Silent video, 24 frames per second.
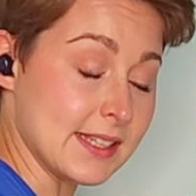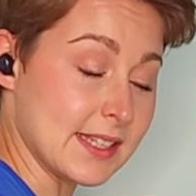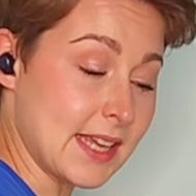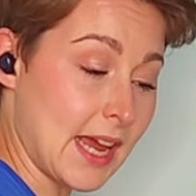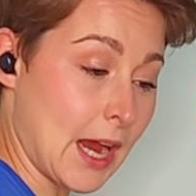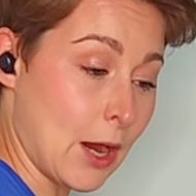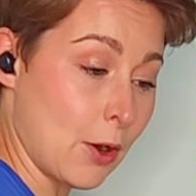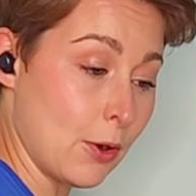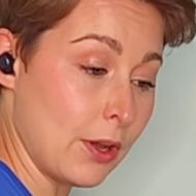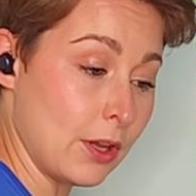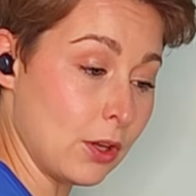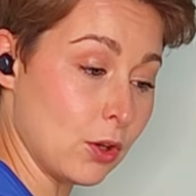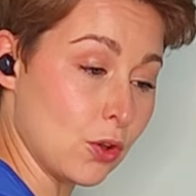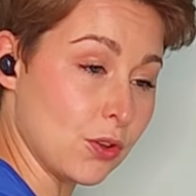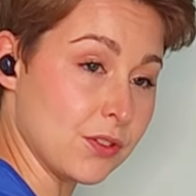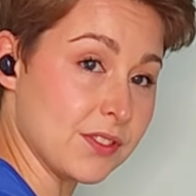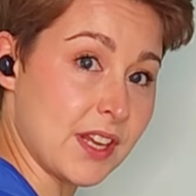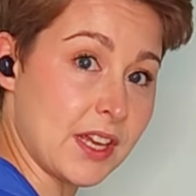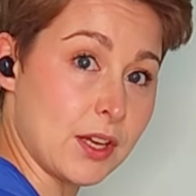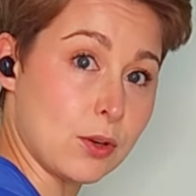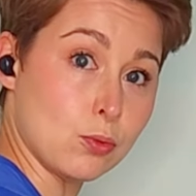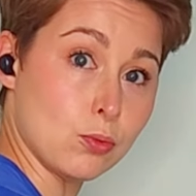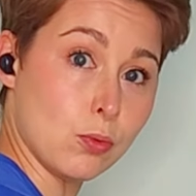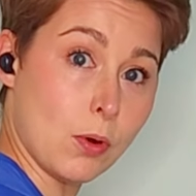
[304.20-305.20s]
is how it
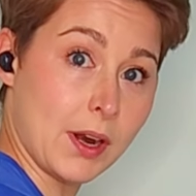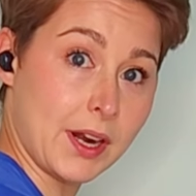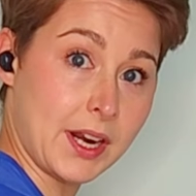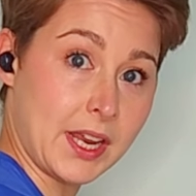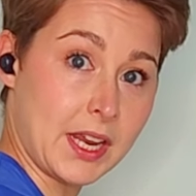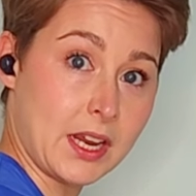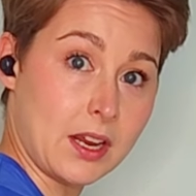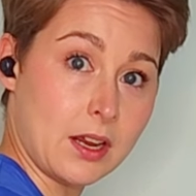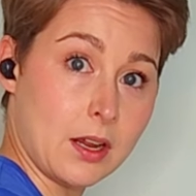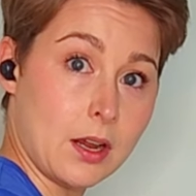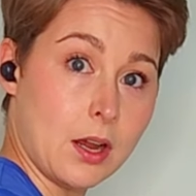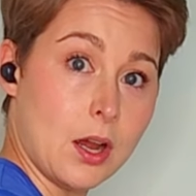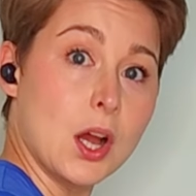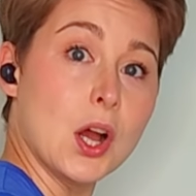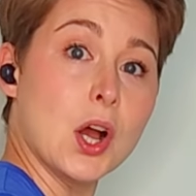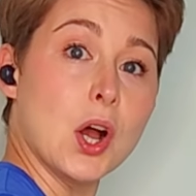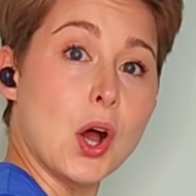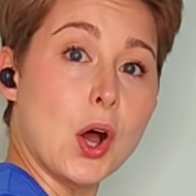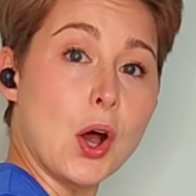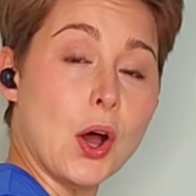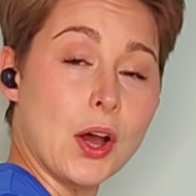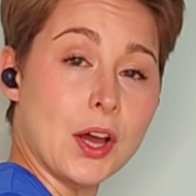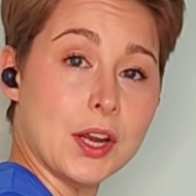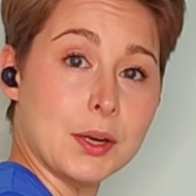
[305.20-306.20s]
looks like running
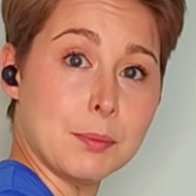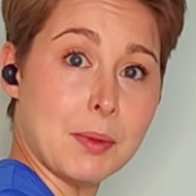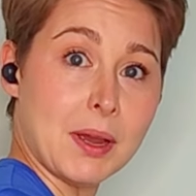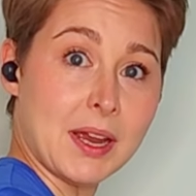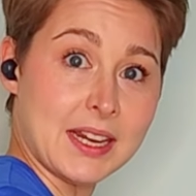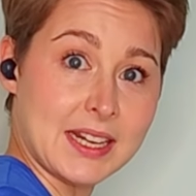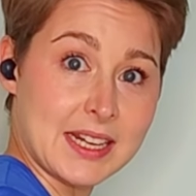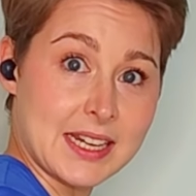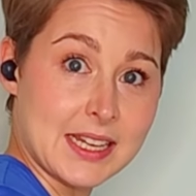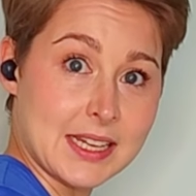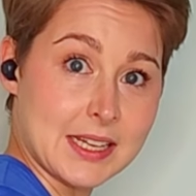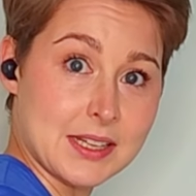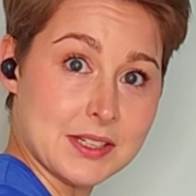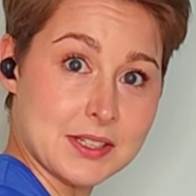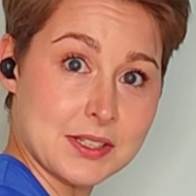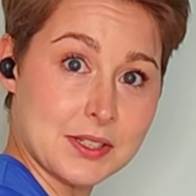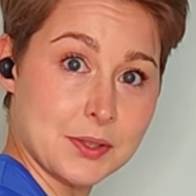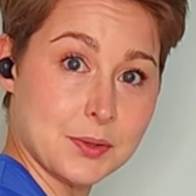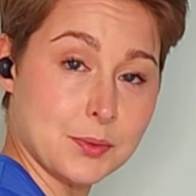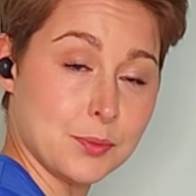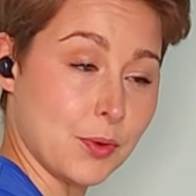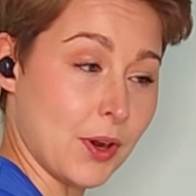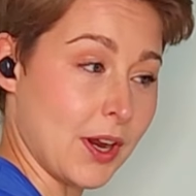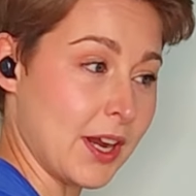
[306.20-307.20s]
on my
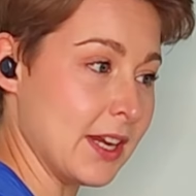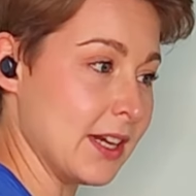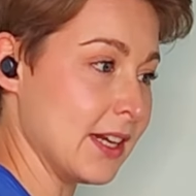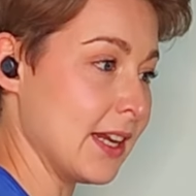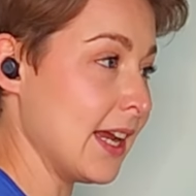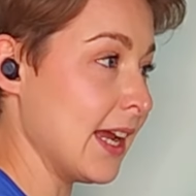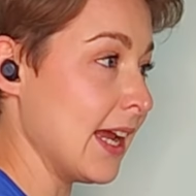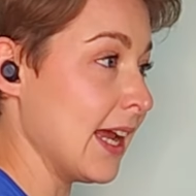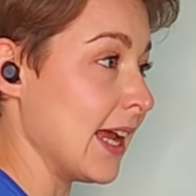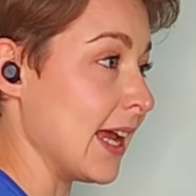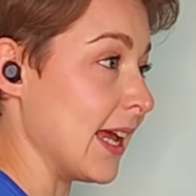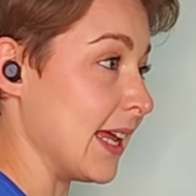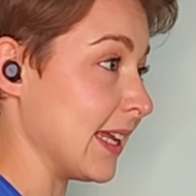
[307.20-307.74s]
knees, right?